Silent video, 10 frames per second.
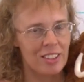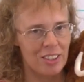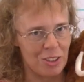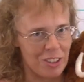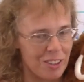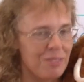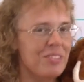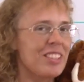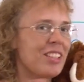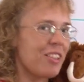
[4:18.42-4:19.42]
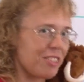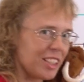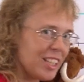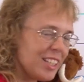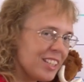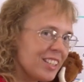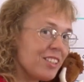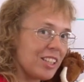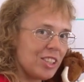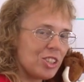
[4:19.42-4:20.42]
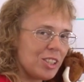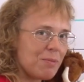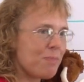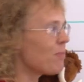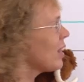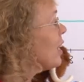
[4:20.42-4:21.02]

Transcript: near the door, 3 in the kitchen.